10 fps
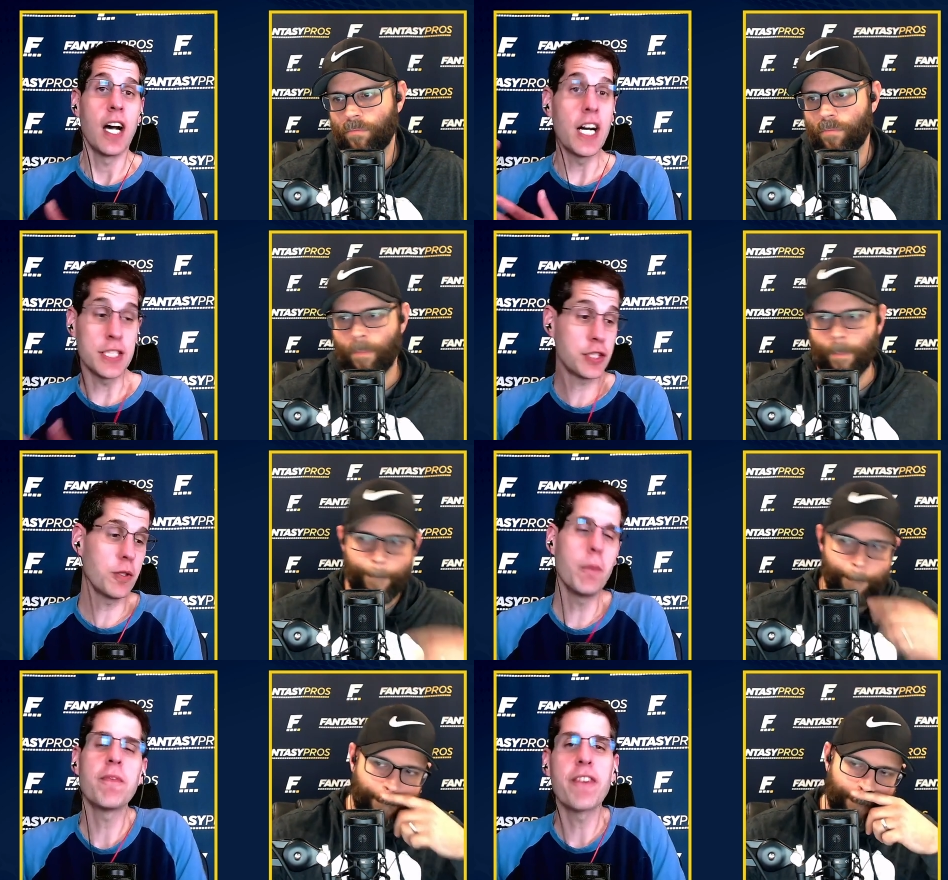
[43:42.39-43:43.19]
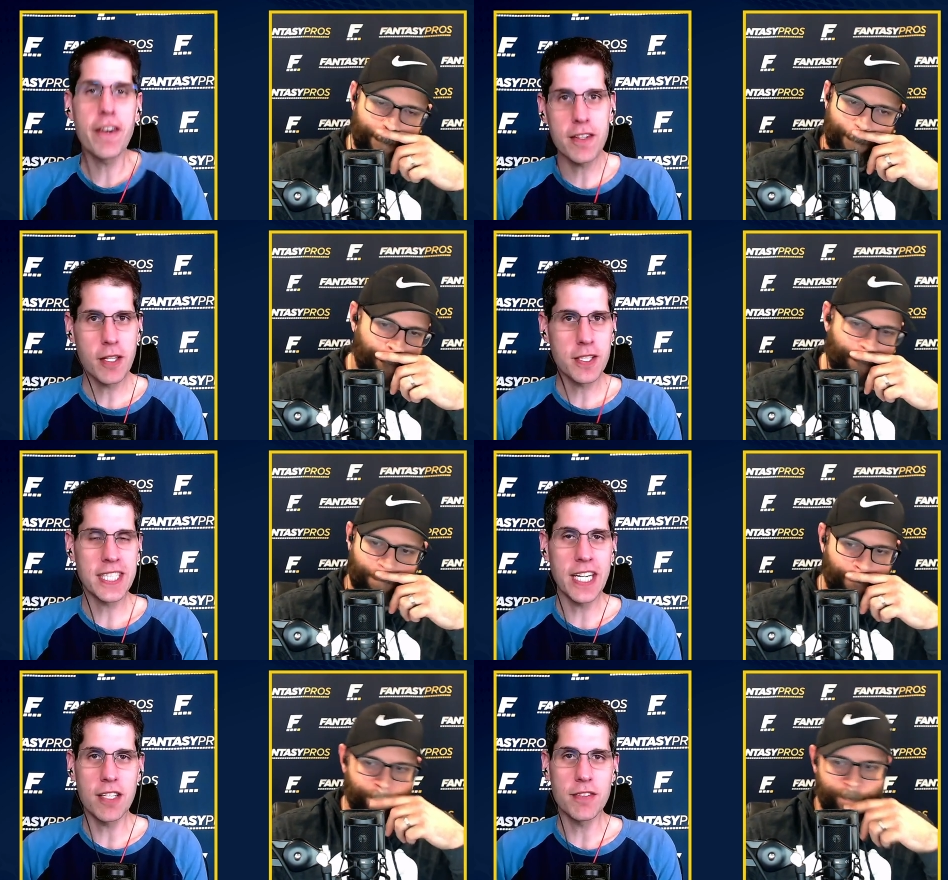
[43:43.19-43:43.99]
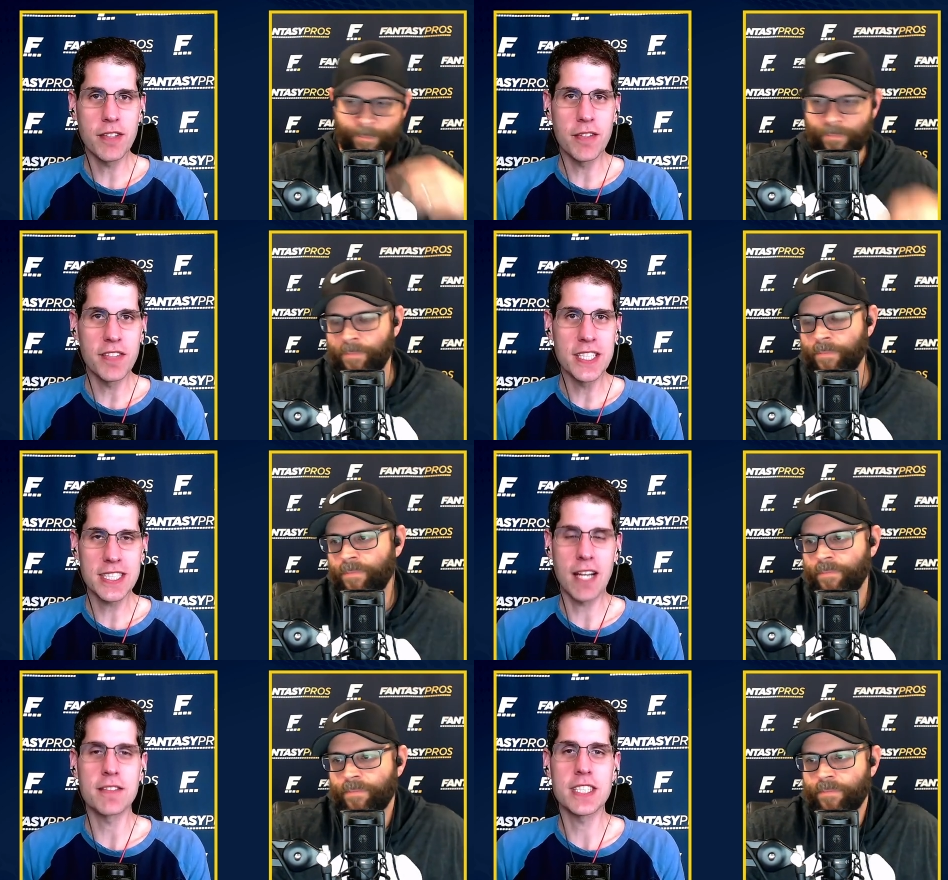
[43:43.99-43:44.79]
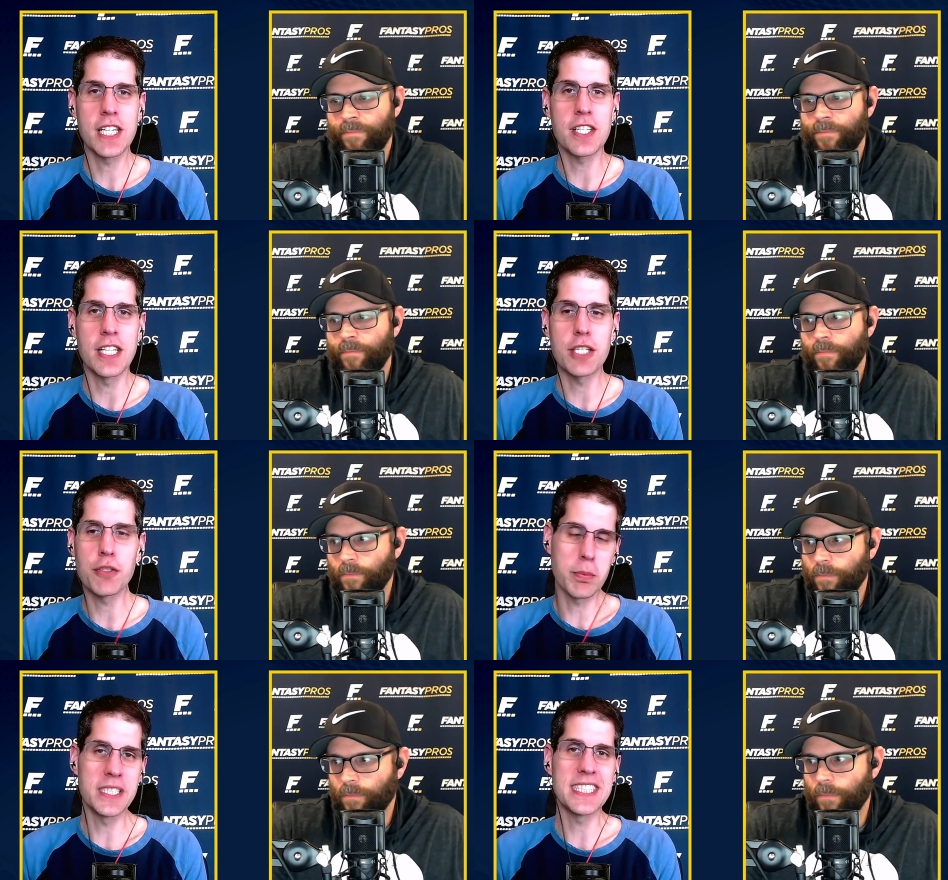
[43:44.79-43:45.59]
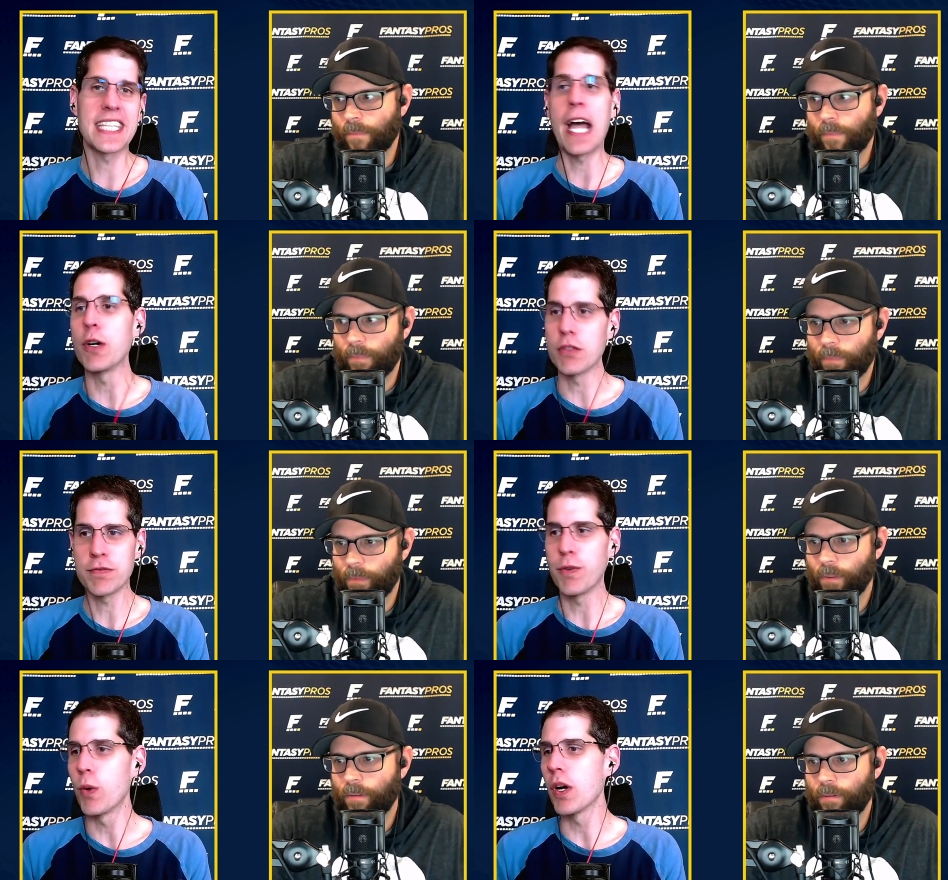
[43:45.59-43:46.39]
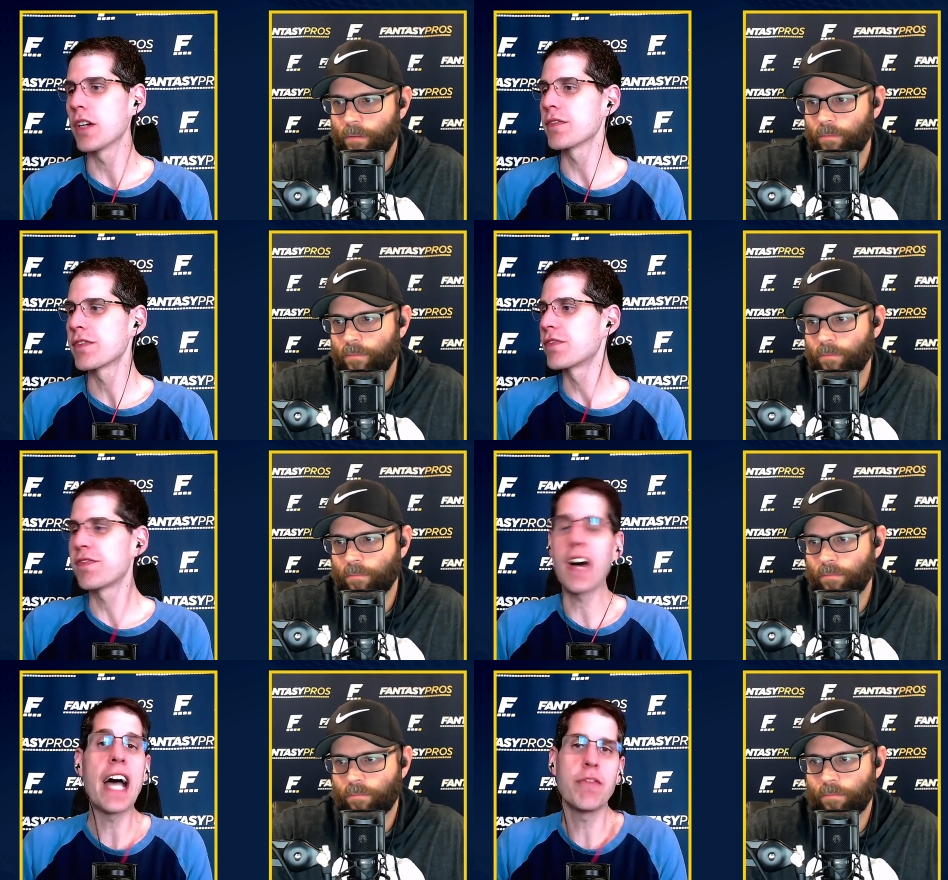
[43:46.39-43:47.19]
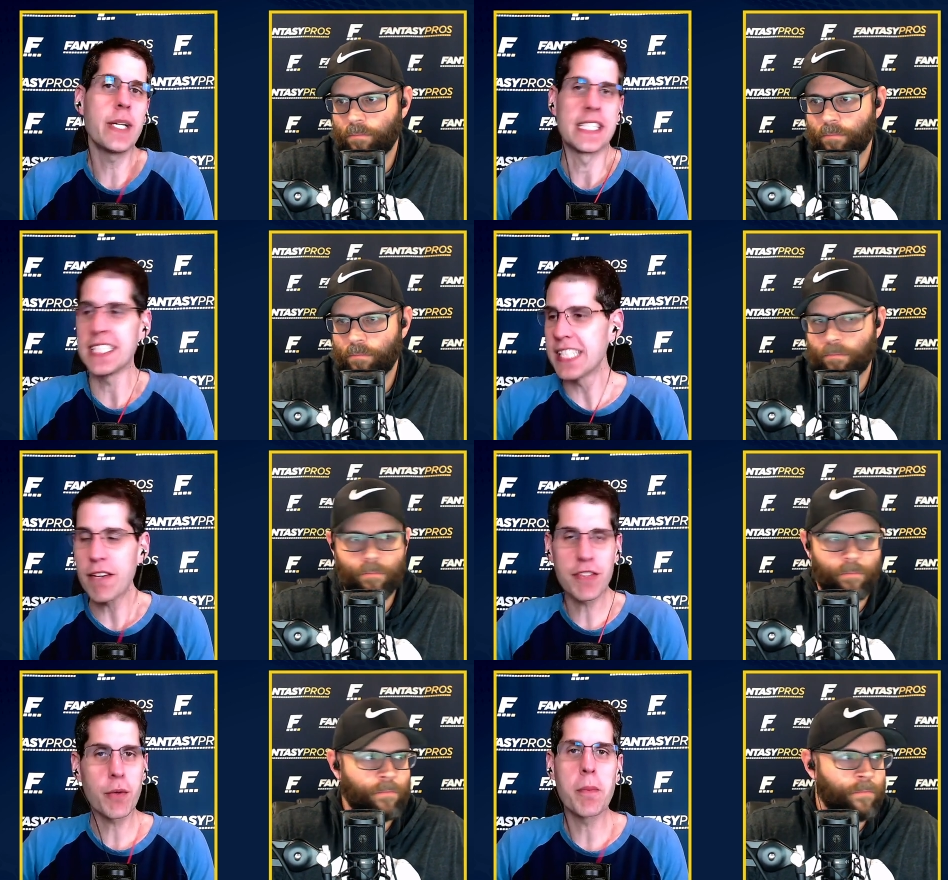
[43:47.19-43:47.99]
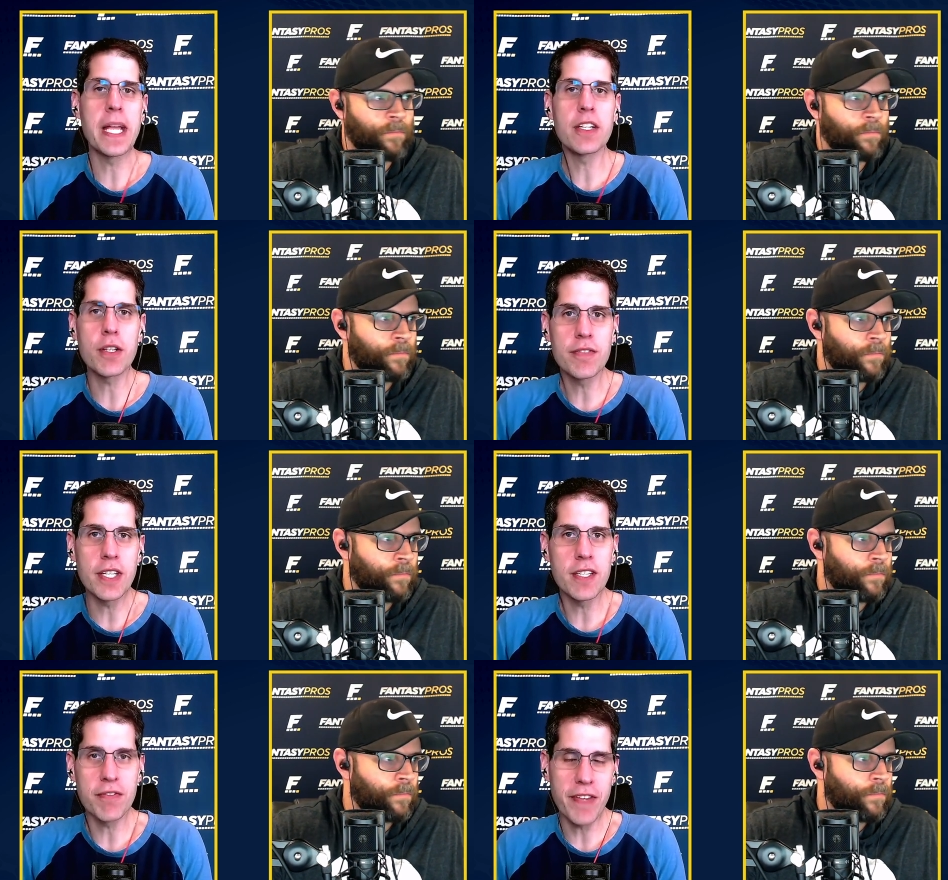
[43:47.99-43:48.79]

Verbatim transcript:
Speaker 1: Assume for the sake of, of this conversation that Drew Brees is out for five weeks. He's out for the remainder of the